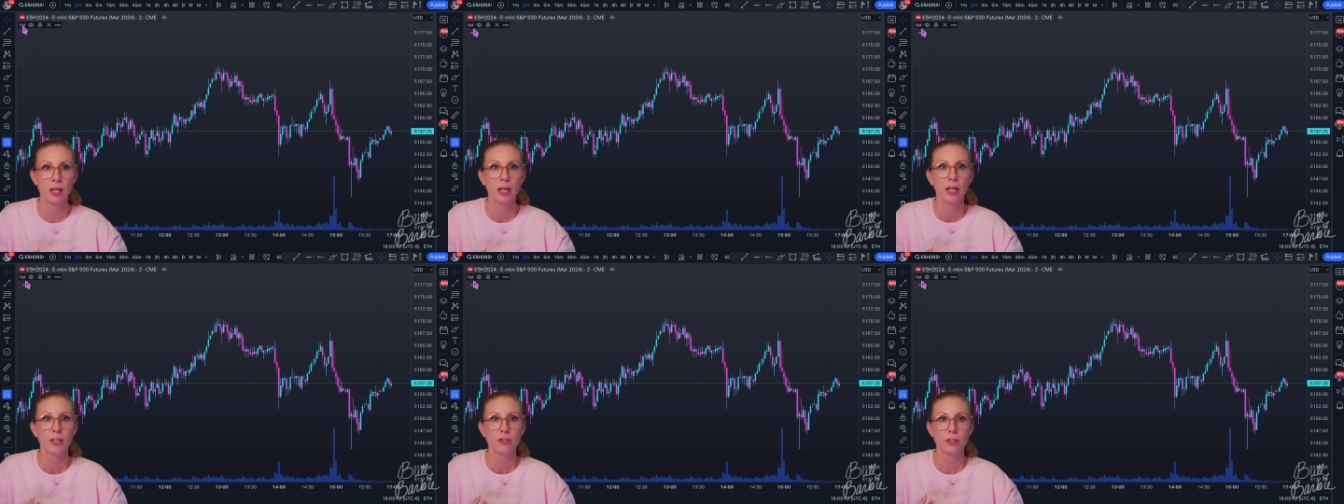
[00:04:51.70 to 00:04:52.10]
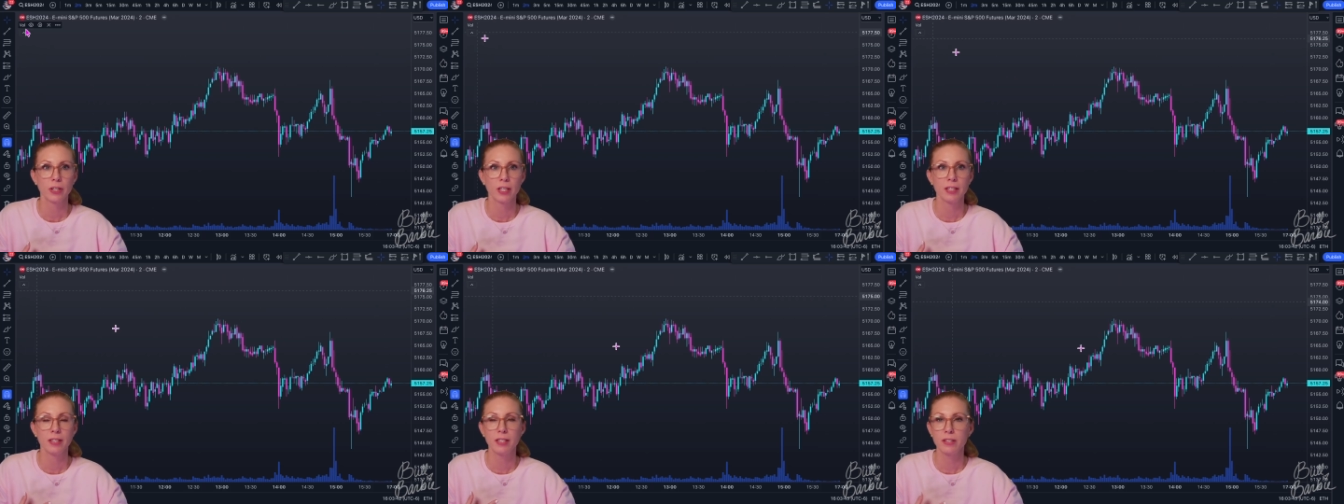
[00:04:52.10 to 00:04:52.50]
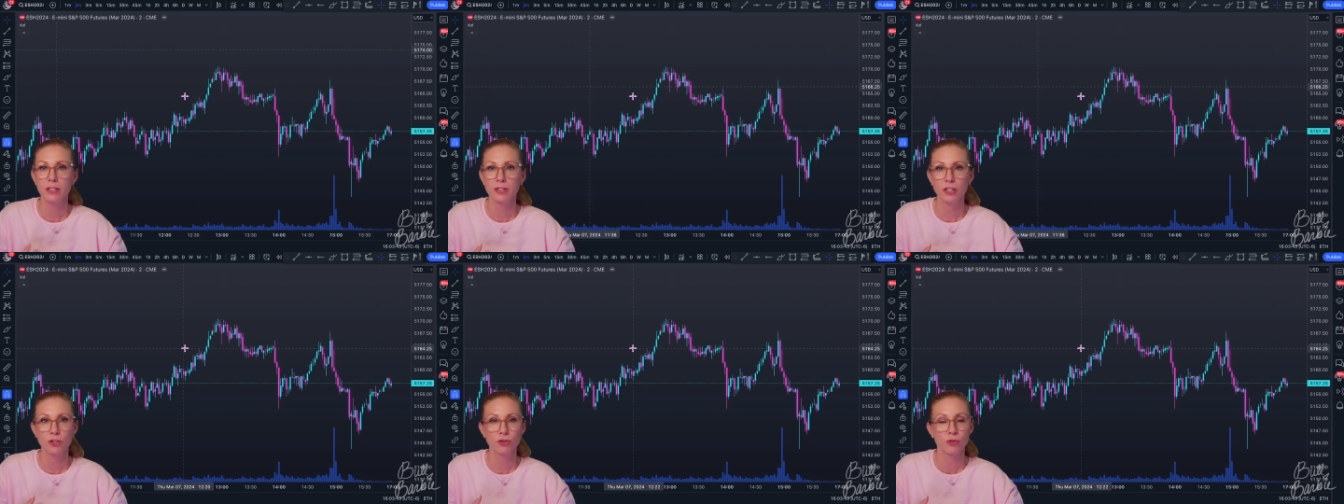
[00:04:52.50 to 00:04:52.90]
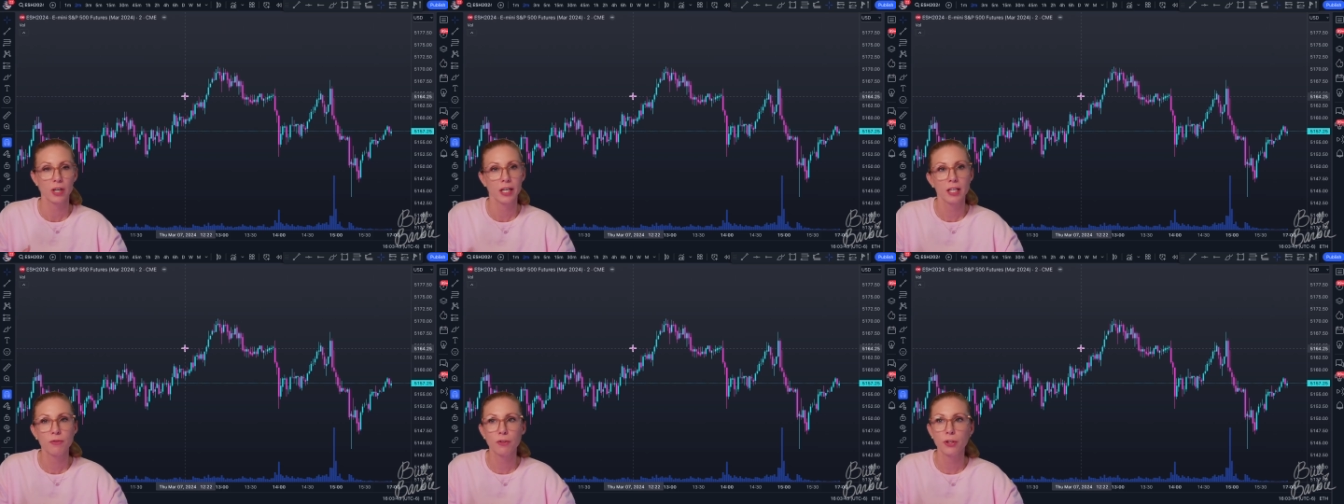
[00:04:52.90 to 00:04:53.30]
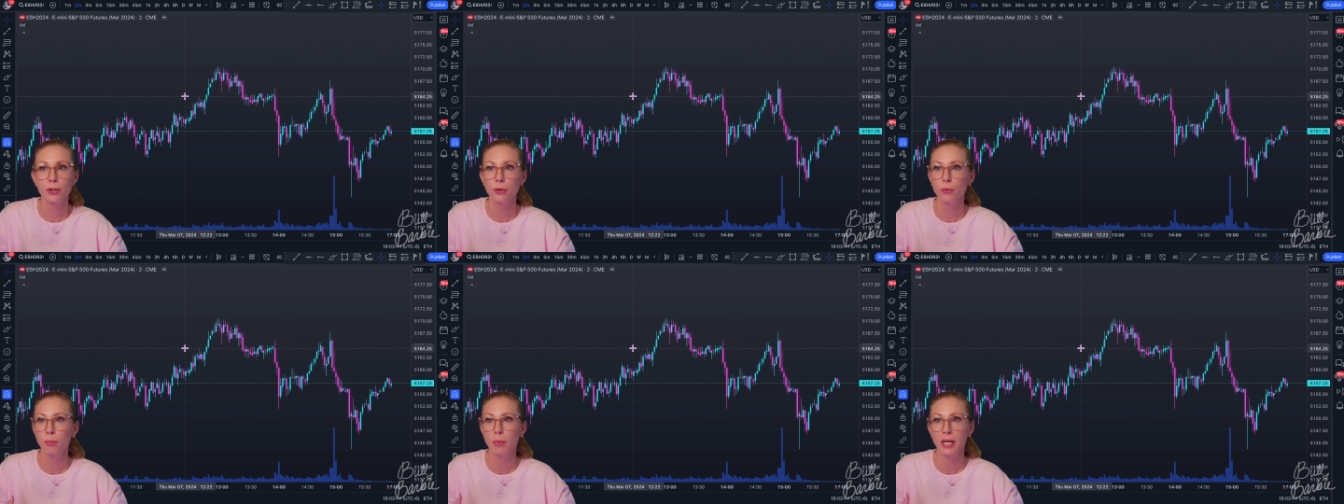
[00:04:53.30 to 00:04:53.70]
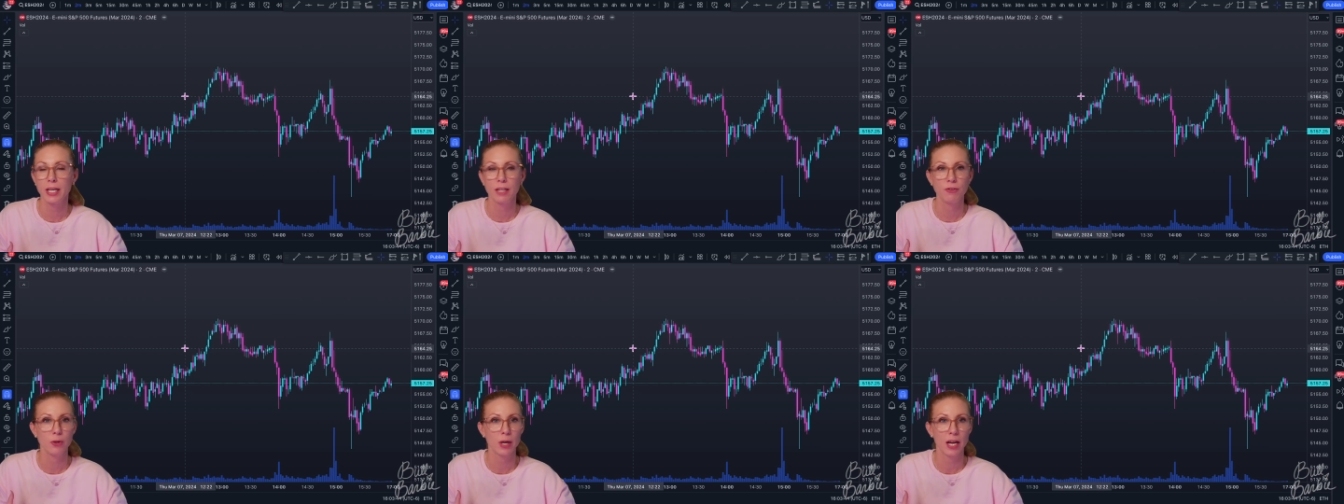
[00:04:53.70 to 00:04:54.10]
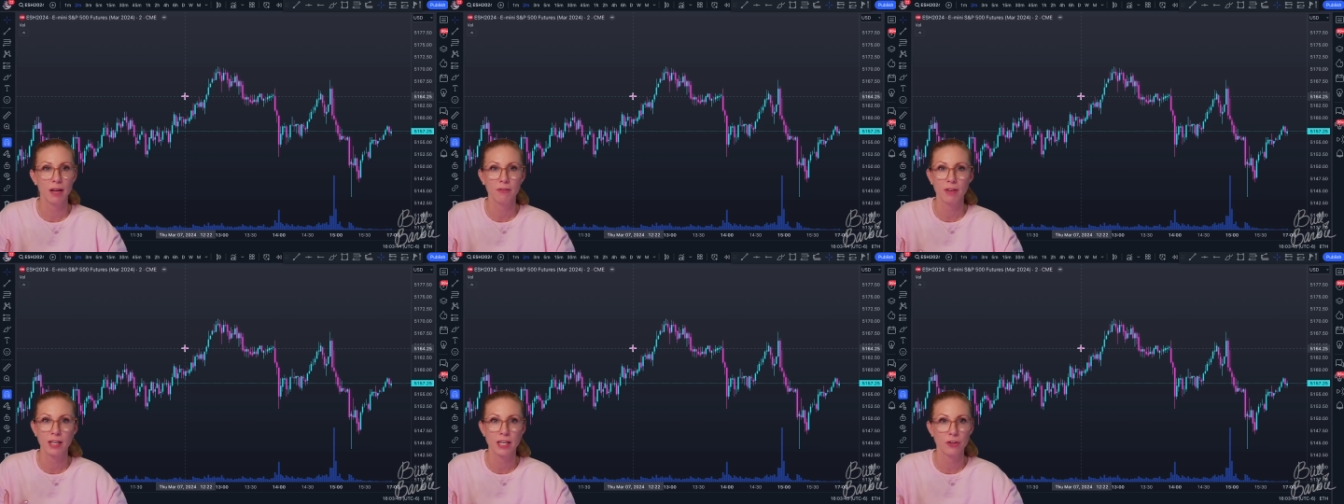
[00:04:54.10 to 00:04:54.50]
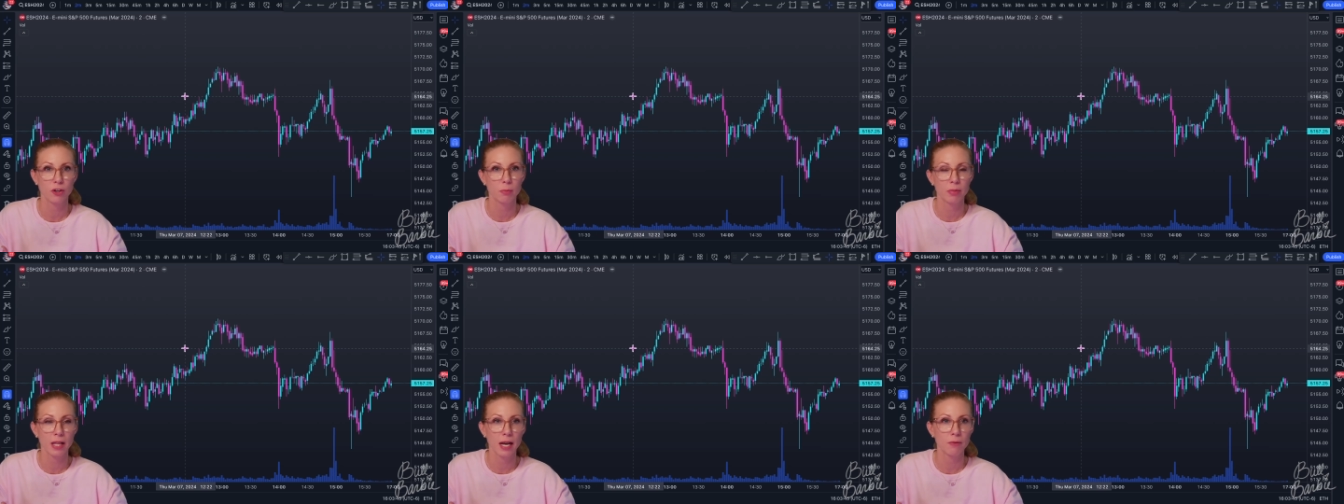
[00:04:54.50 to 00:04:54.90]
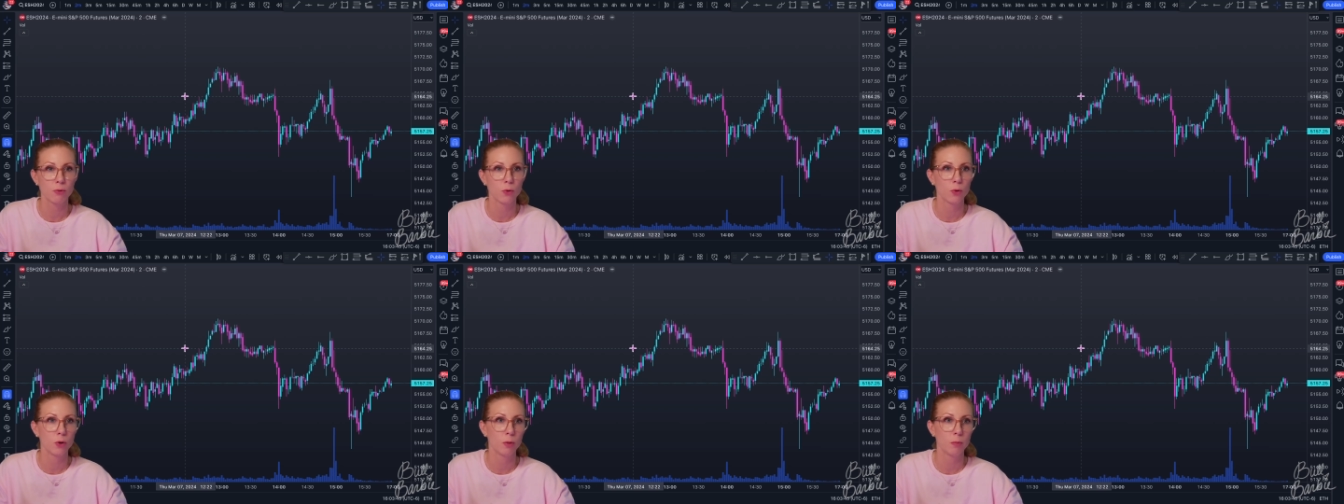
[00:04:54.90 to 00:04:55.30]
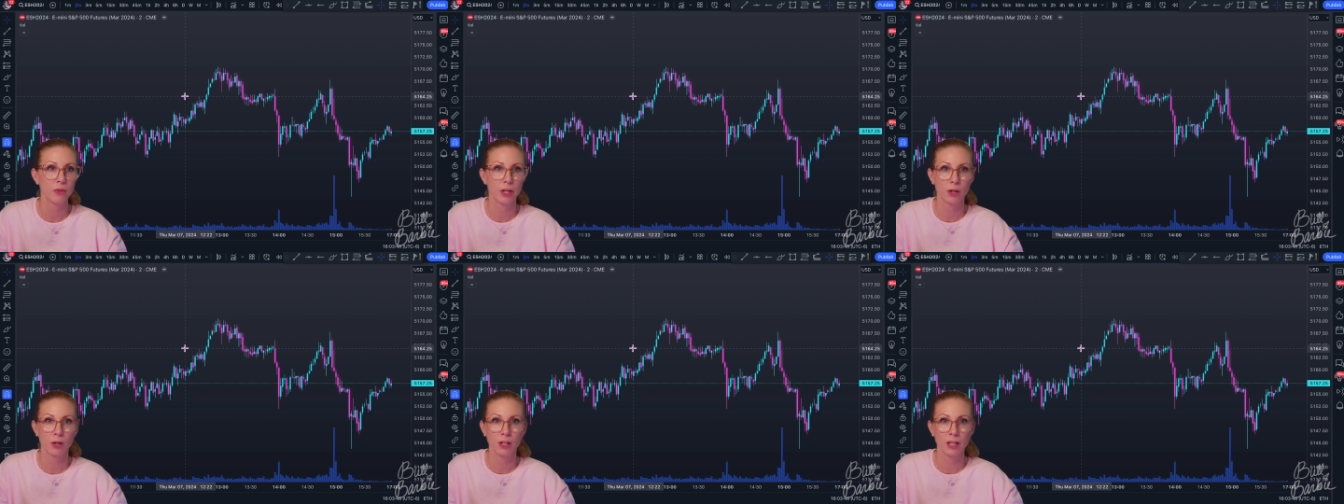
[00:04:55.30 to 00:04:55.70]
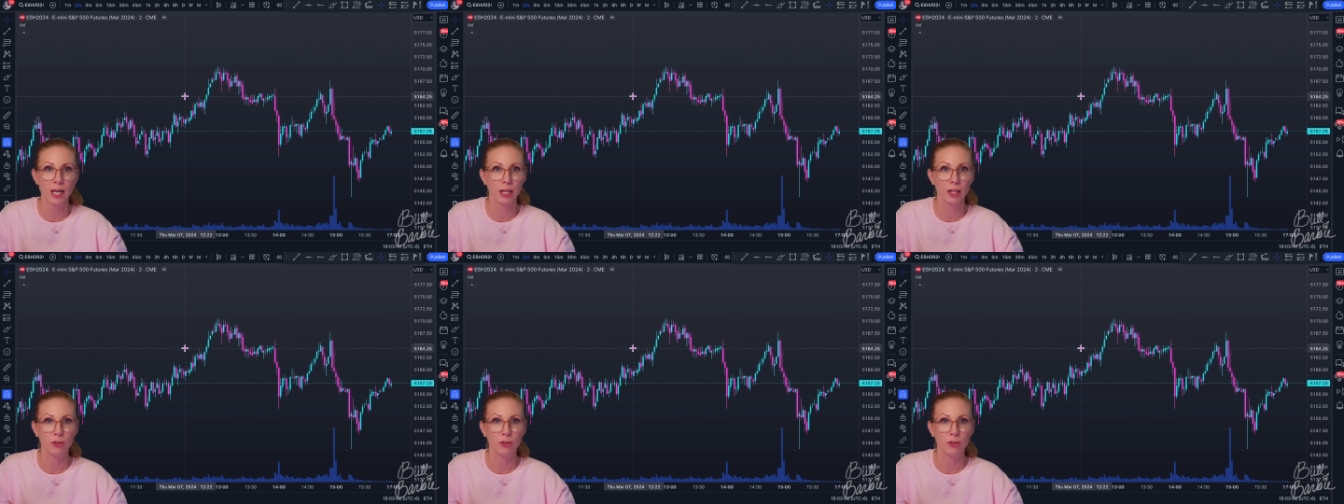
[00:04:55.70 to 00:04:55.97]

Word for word: So again, this is in TradingView, but if you have another platform that'll allow you